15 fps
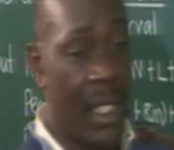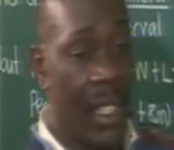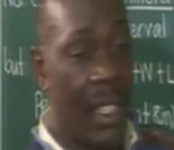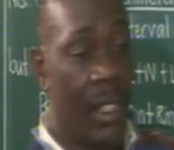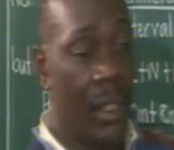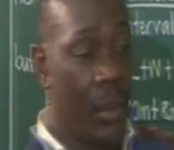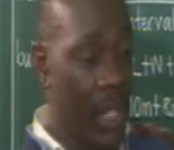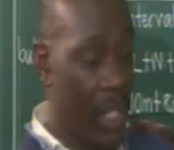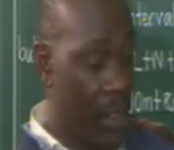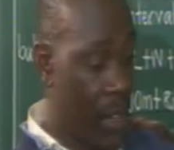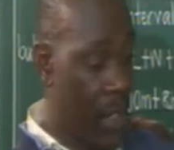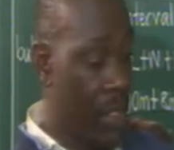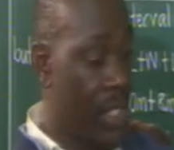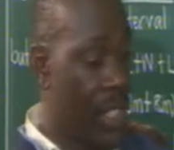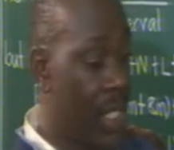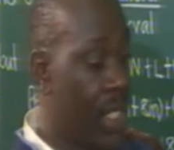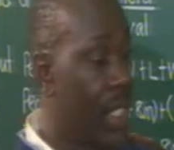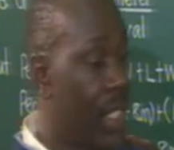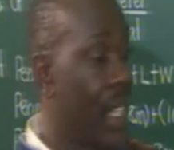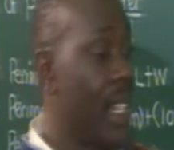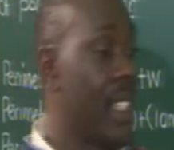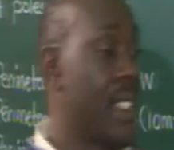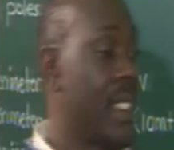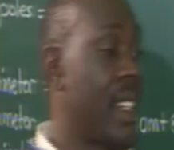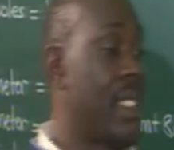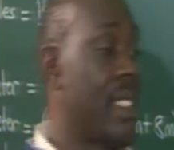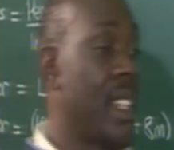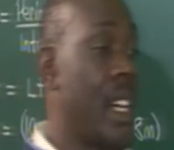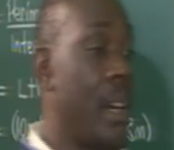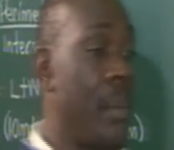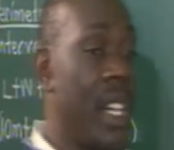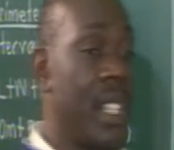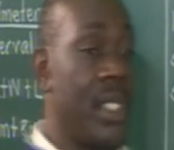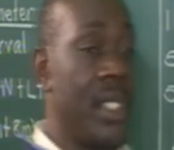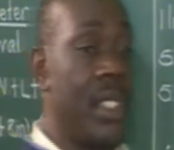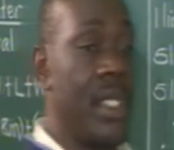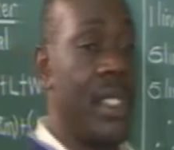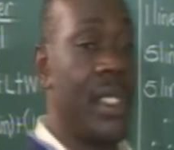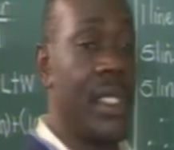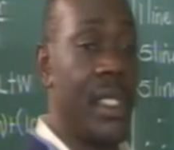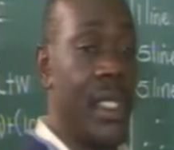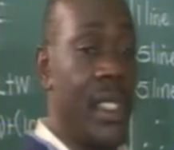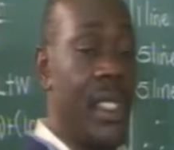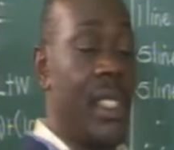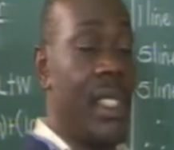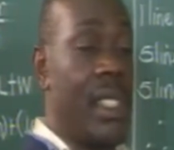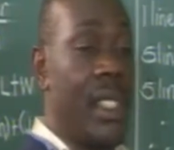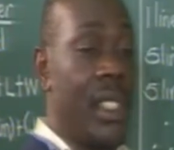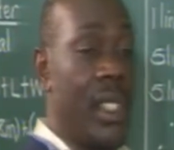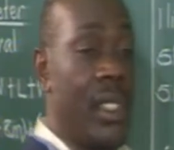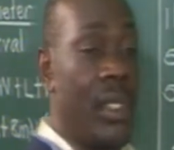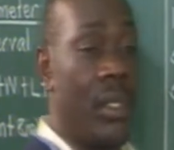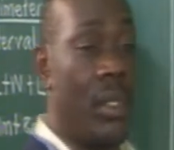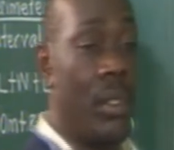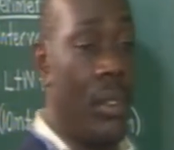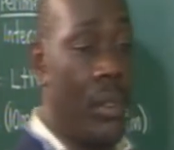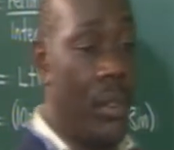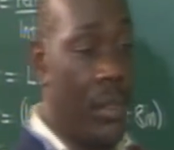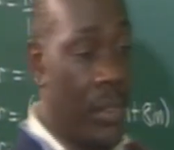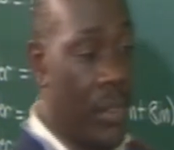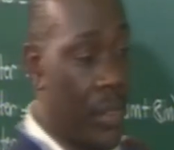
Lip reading: and wherever you see liters, that's the capacity of